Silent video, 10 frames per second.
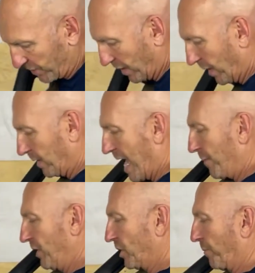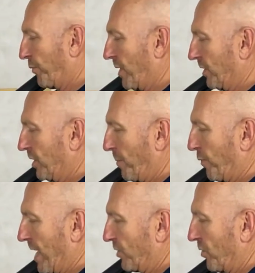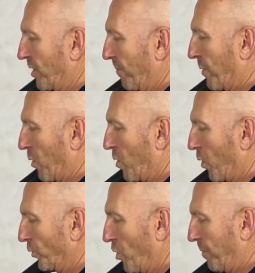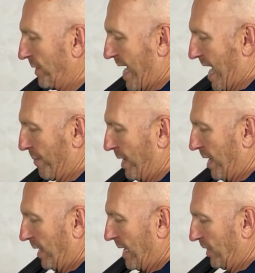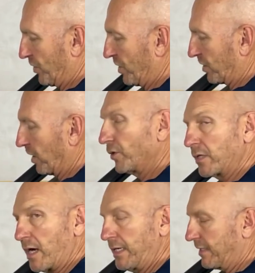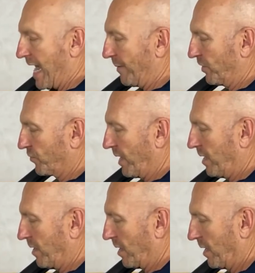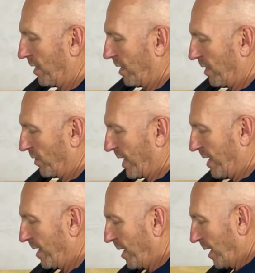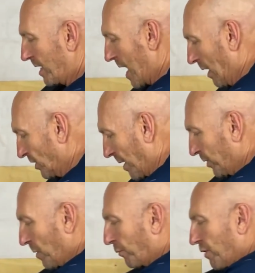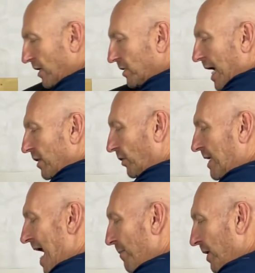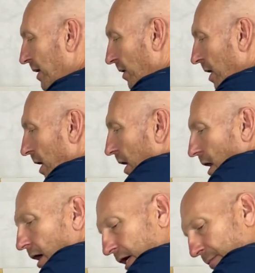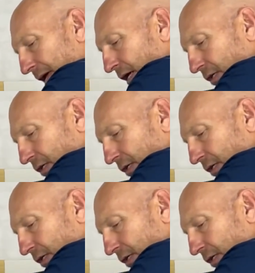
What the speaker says: going to allow me to depress on the bolt hold open tab. That's this little tiny tab that's right here, okay? Now as I depress that little tab right here, I'm going to make a